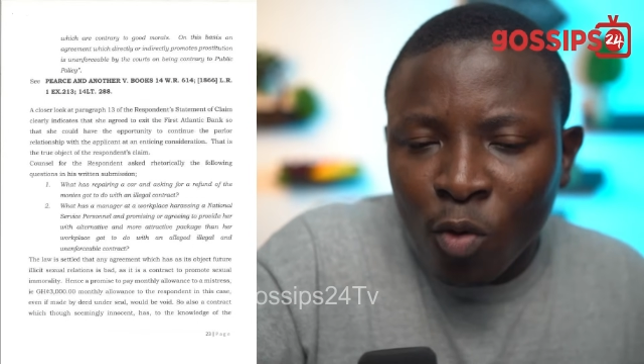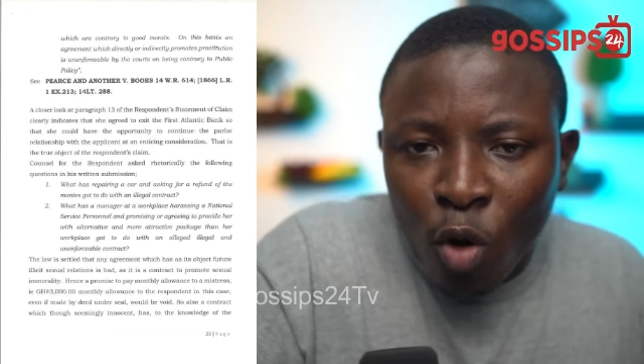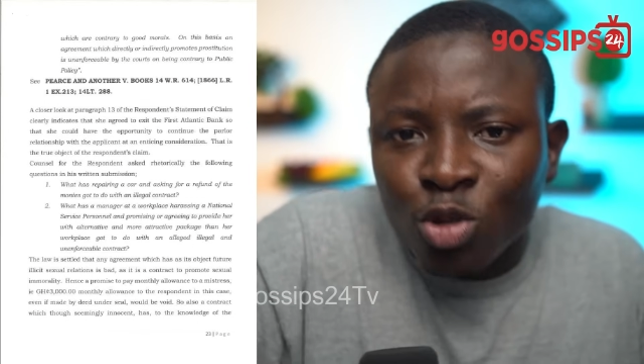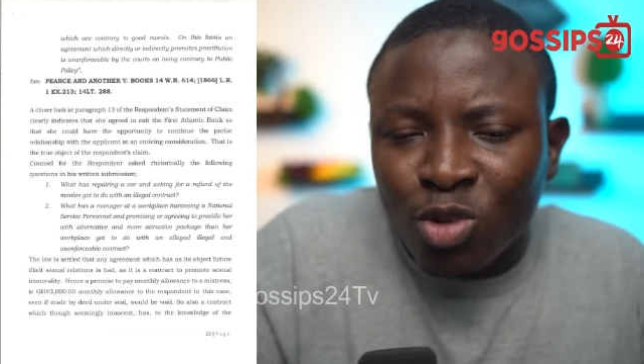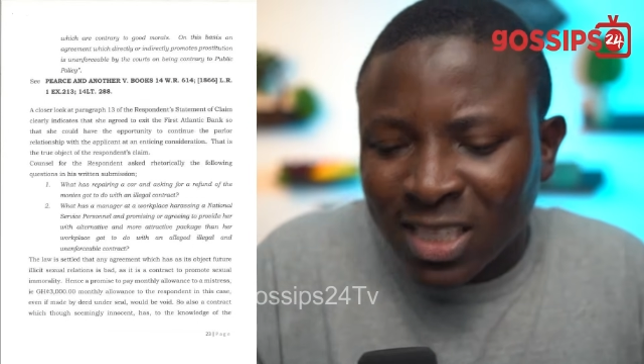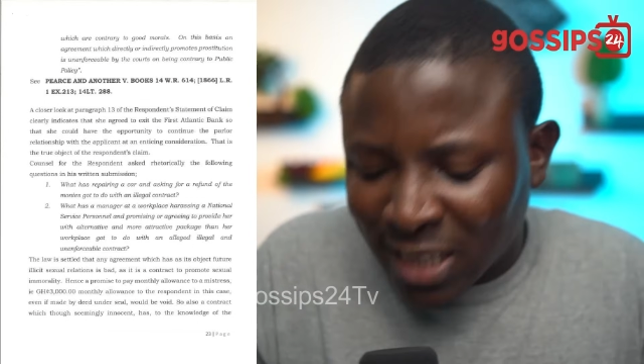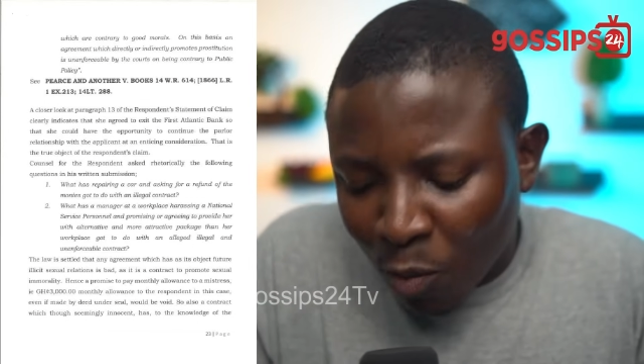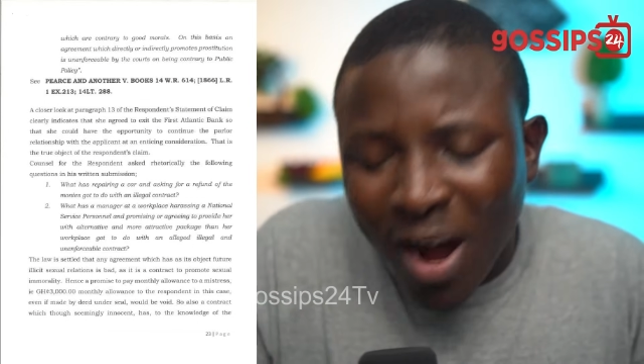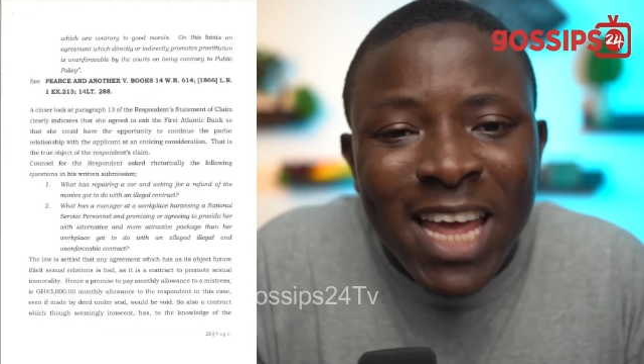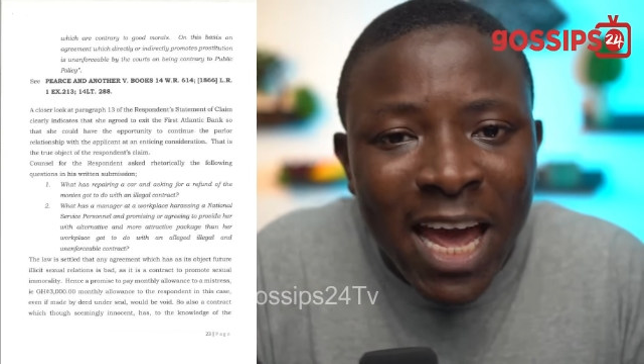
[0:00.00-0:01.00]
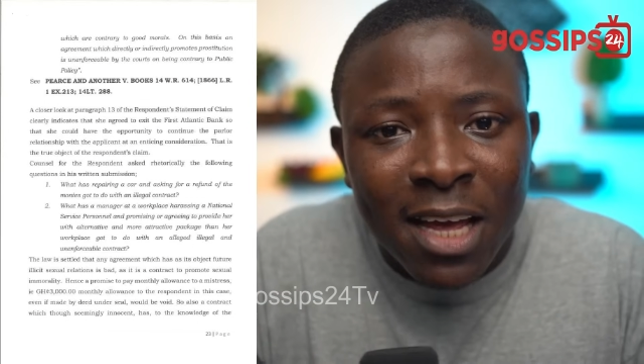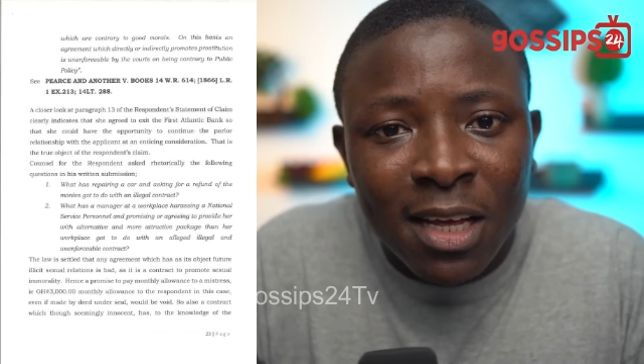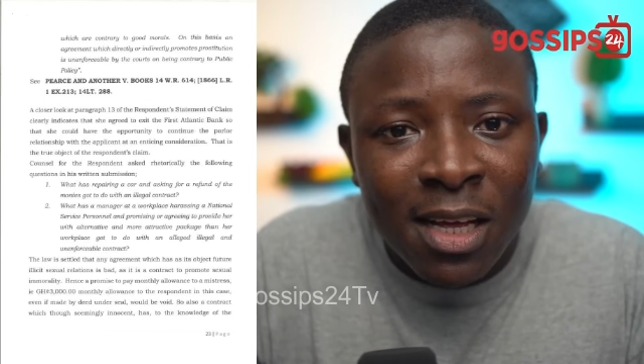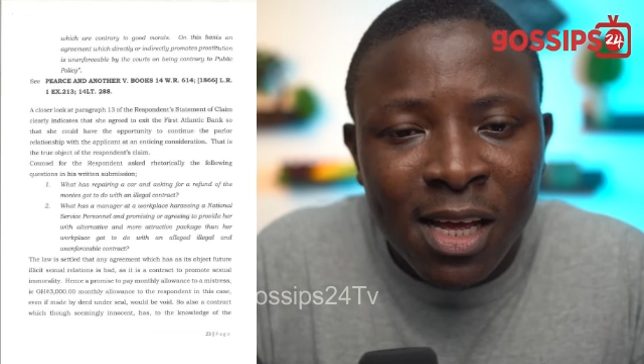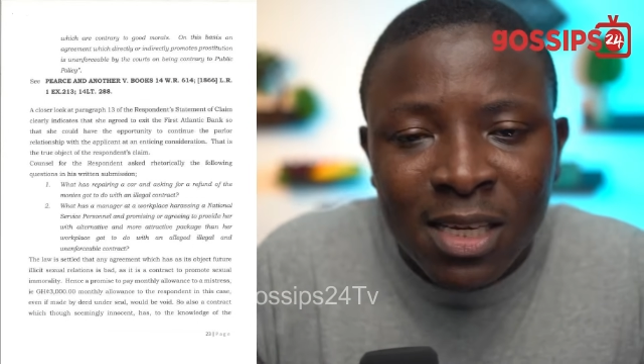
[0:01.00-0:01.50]
contract am aye
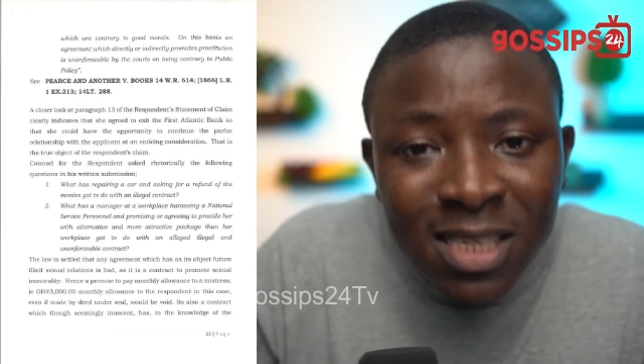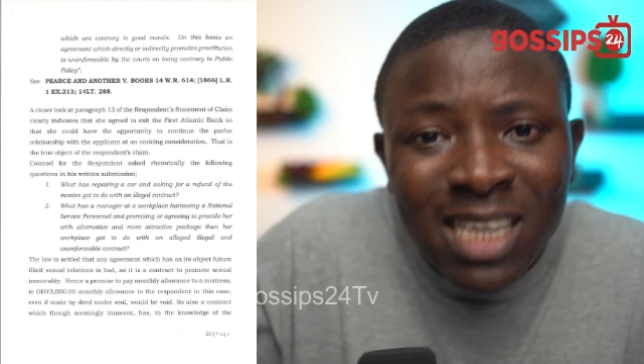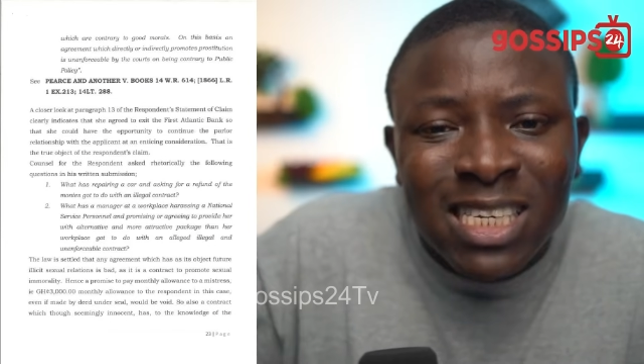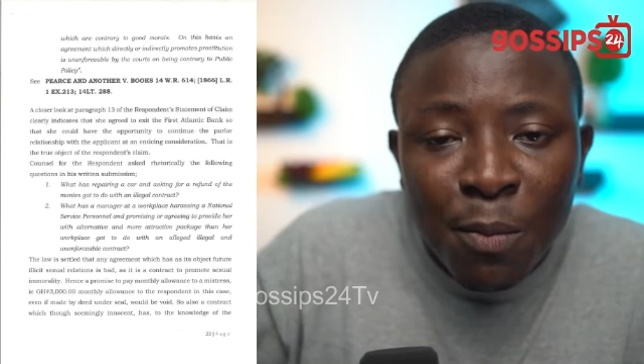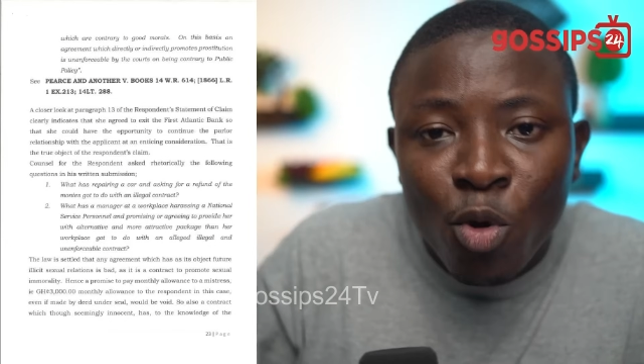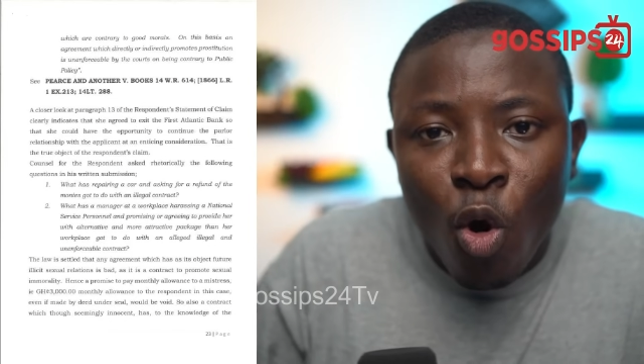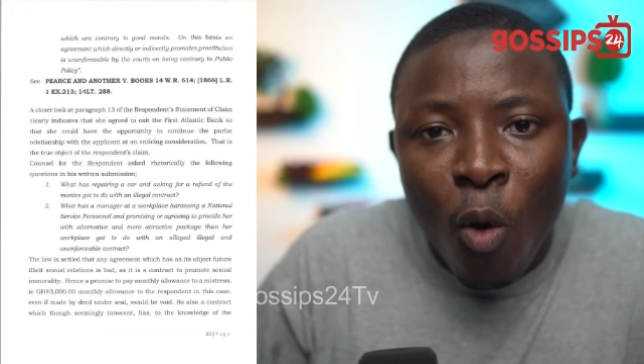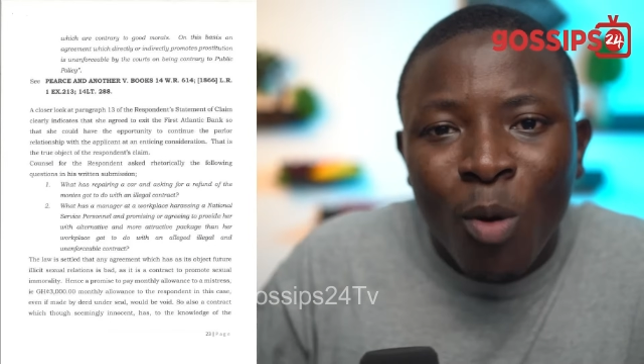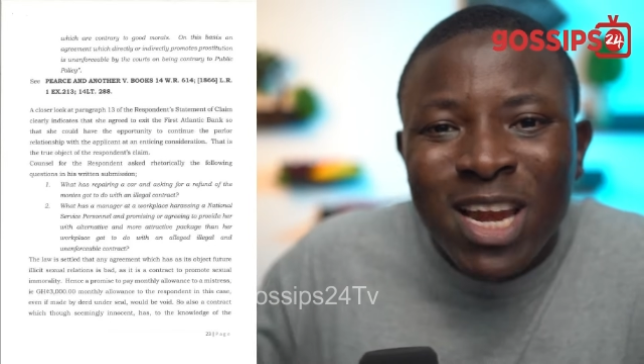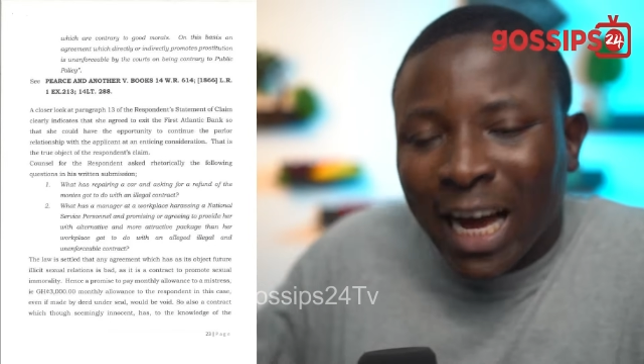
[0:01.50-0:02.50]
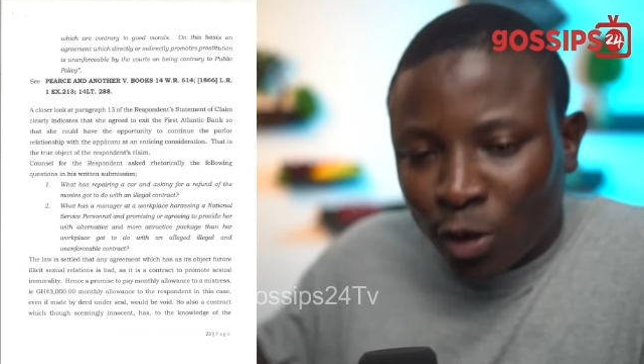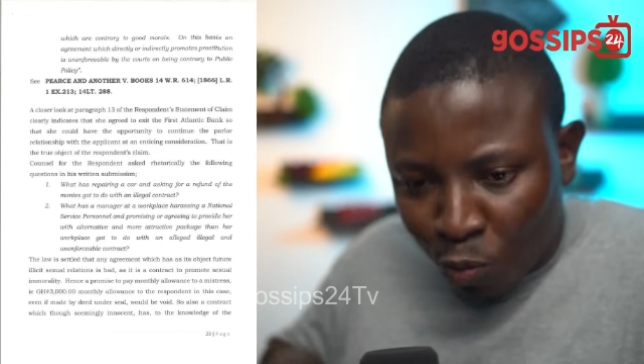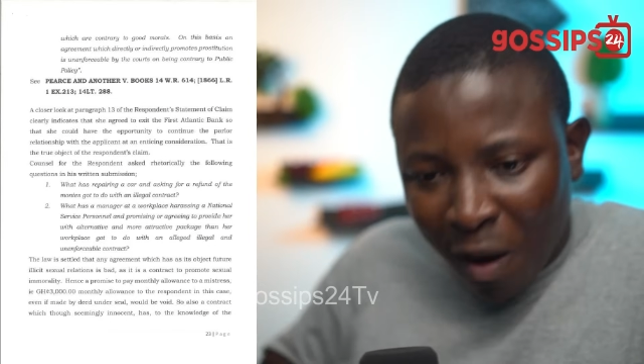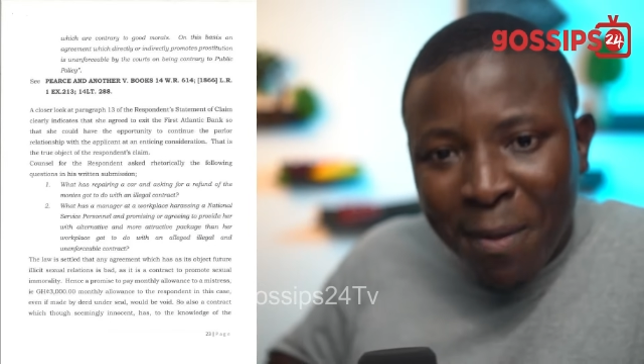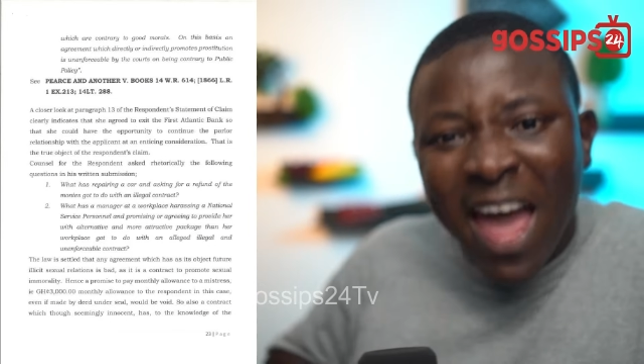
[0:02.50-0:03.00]
say sabi o mo di
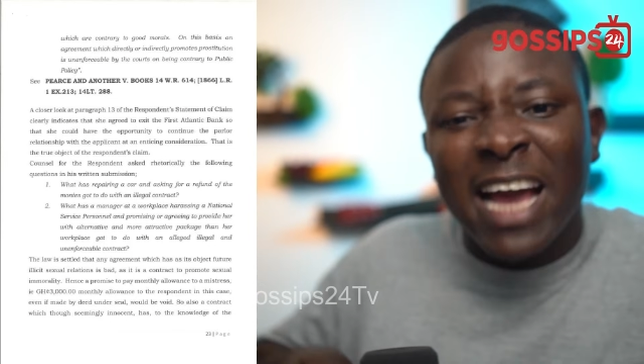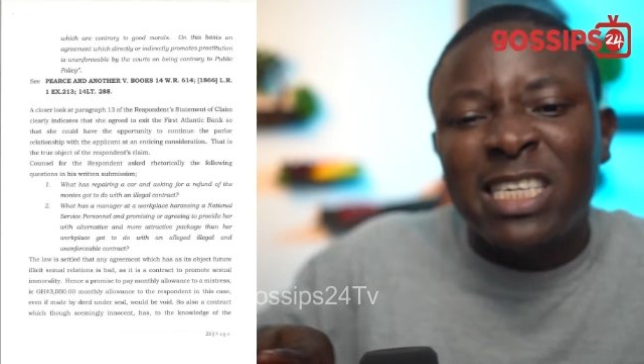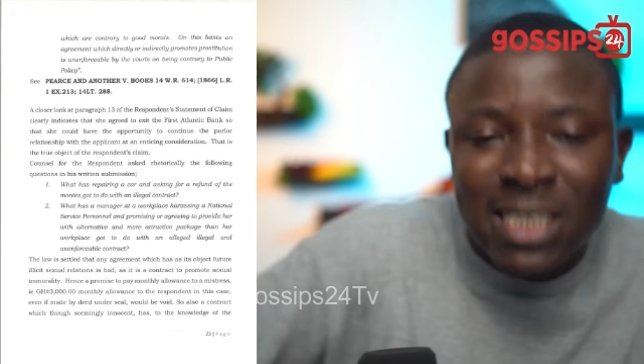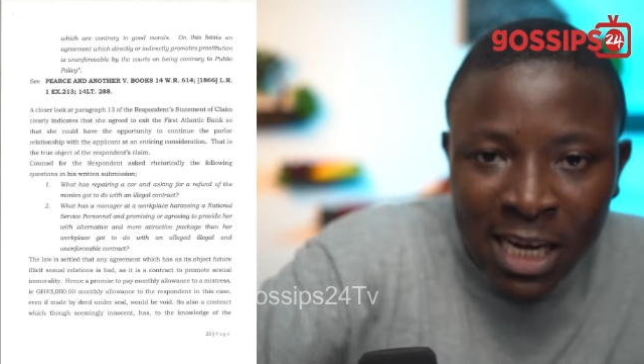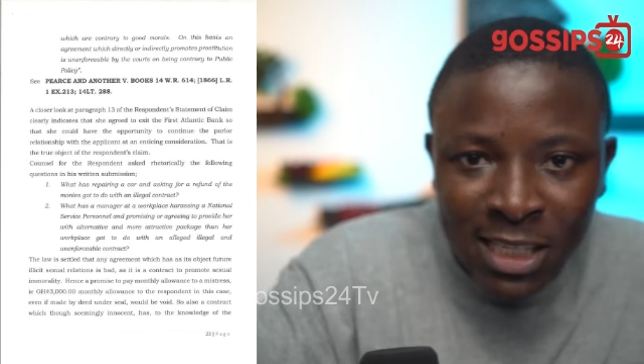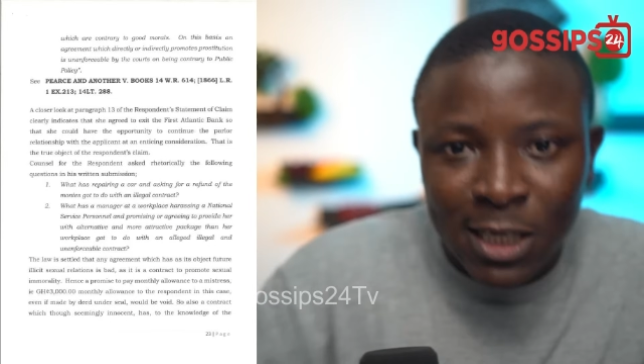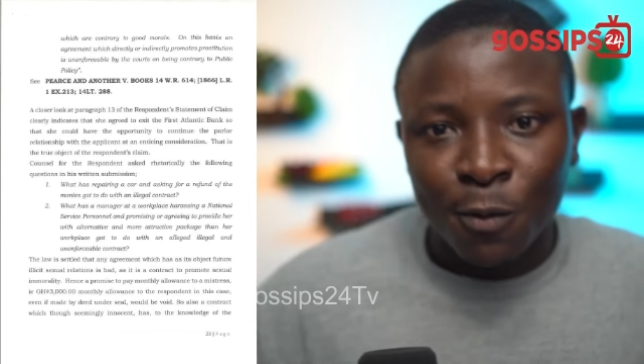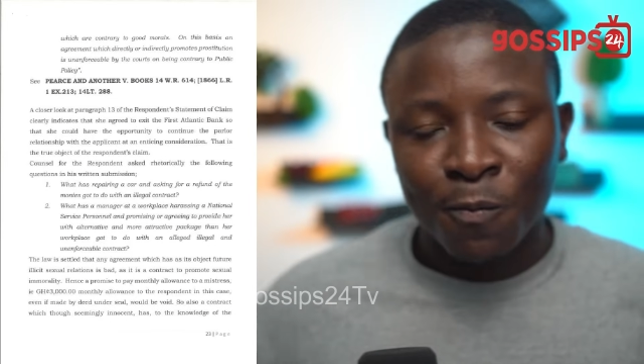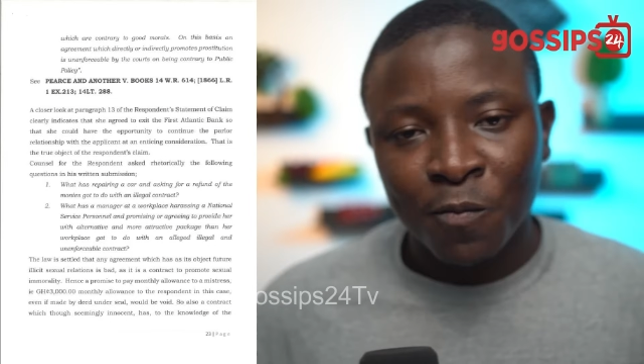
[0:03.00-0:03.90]
atopa be exchange